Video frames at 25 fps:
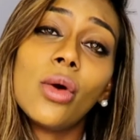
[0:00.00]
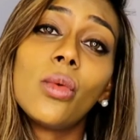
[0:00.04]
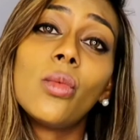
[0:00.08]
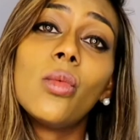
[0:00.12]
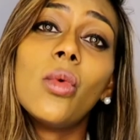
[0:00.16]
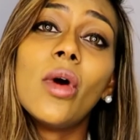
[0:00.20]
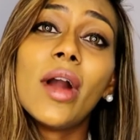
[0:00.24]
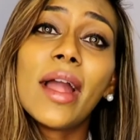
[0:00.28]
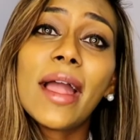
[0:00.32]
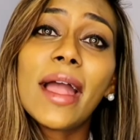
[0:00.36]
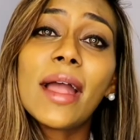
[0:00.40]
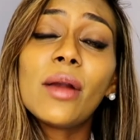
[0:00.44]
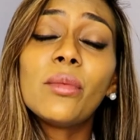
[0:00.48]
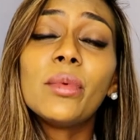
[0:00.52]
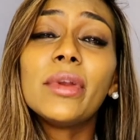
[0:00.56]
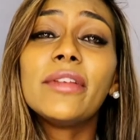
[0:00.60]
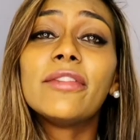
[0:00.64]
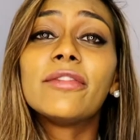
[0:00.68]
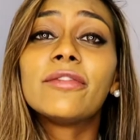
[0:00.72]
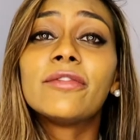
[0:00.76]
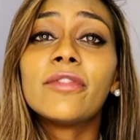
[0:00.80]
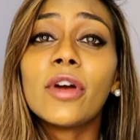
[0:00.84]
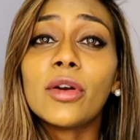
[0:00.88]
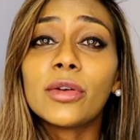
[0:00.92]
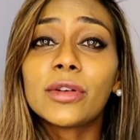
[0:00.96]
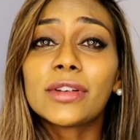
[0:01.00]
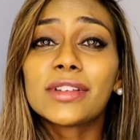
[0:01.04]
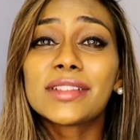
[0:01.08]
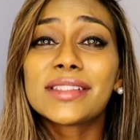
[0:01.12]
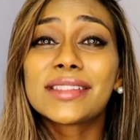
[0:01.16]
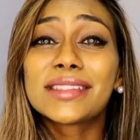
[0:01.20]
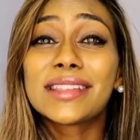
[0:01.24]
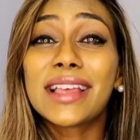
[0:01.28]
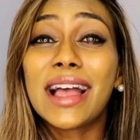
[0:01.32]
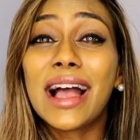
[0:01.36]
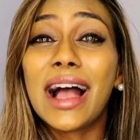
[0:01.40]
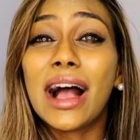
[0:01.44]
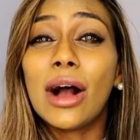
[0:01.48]
Where we
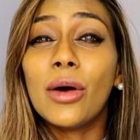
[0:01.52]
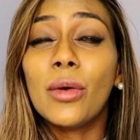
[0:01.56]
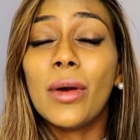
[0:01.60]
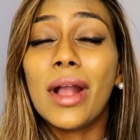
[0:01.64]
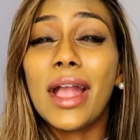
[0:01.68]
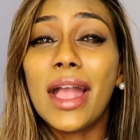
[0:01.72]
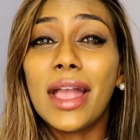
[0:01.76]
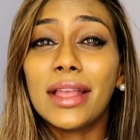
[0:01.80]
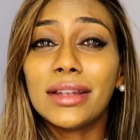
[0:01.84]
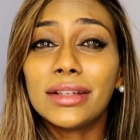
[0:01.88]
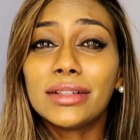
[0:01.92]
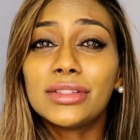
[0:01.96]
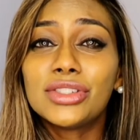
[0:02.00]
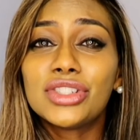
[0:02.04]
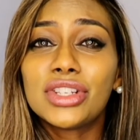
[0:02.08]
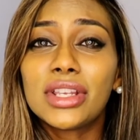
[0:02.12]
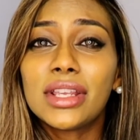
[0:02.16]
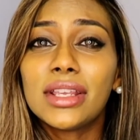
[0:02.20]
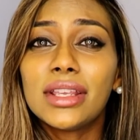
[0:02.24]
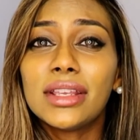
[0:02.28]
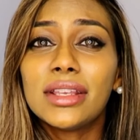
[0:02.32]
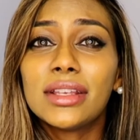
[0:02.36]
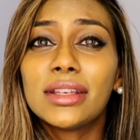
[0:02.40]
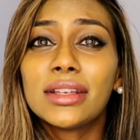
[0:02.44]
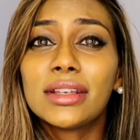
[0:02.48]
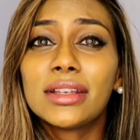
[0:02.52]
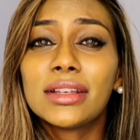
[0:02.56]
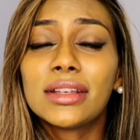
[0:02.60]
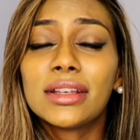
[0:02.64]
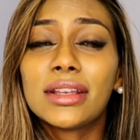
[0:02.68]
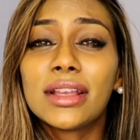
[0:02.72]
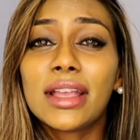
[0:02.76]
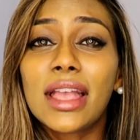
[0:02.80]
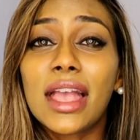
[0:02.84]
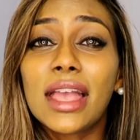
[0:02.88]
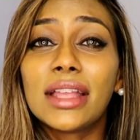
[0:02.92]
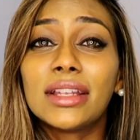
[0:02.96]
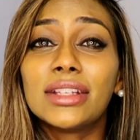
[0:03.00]
focus our energy,
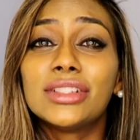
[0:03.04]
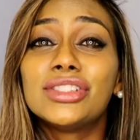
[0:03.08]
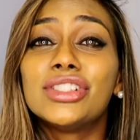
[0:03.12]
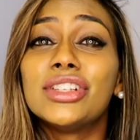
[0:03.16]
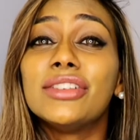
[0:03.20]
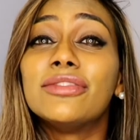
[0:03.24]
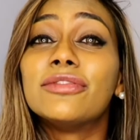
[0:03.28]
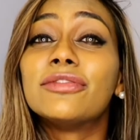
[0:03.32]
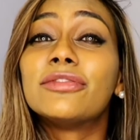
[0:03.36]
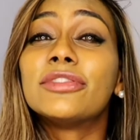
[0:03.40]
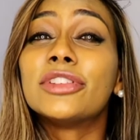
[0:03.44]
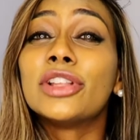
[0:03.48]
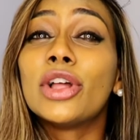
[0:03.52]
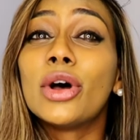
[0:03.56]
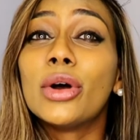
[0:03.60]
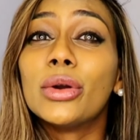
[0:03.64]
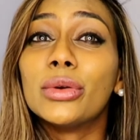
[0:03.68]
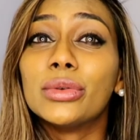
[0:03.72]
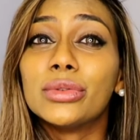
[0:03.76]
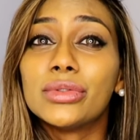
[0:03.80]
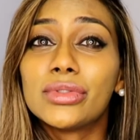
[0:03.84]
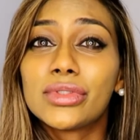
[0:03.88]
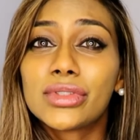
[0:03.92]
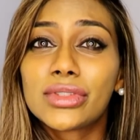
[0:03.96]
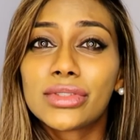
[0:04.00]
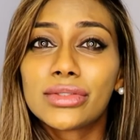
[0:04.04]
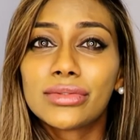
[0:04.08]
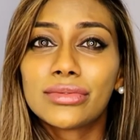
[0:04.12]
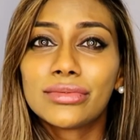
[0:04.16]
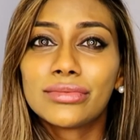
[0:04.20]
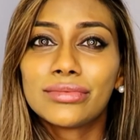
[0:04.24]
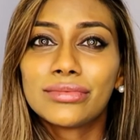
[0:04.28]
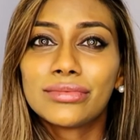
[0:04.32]
energy flows.